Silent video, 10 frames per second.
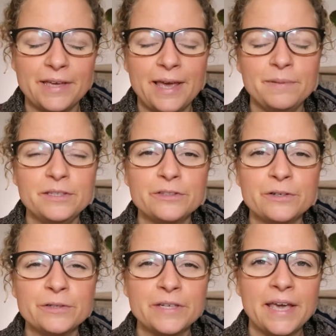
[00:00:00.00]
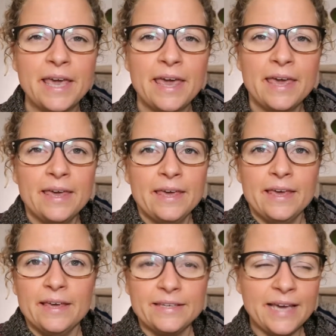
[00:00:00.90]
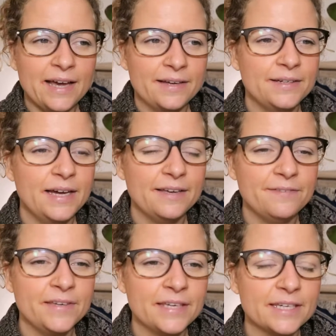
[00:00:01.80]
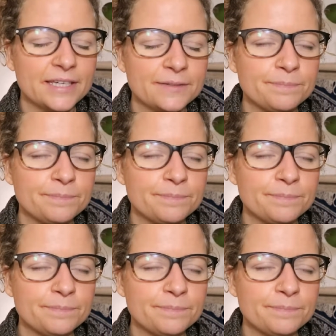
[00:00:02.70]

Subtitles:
episode. Yeah, I think